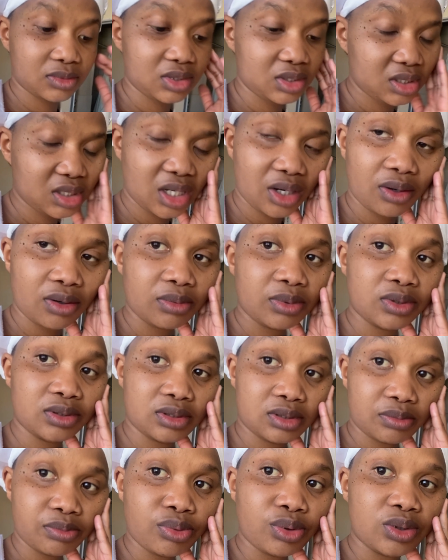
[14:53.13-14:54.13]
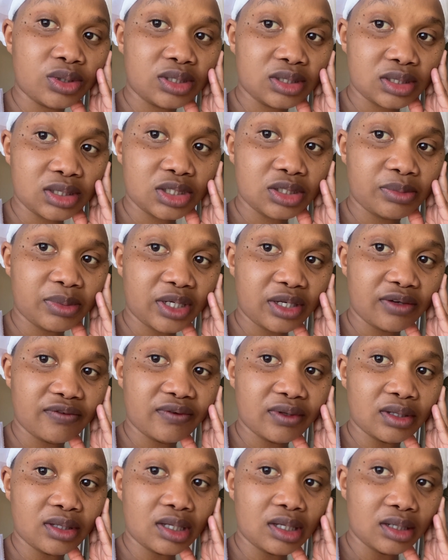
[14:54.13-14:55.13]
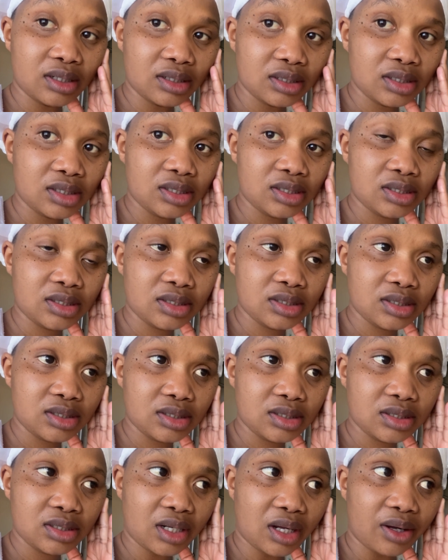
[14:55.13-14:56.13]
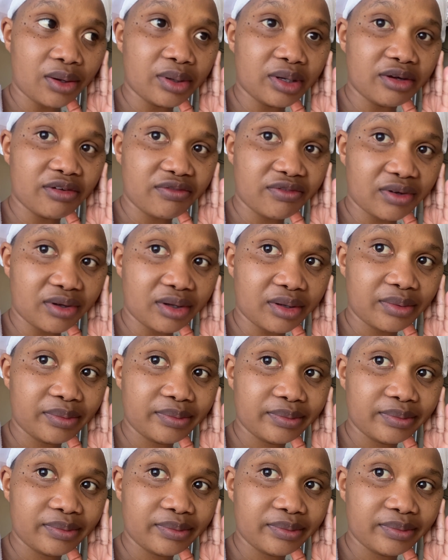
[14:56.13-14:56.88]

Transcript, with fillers: terrible poor decision making for the kid however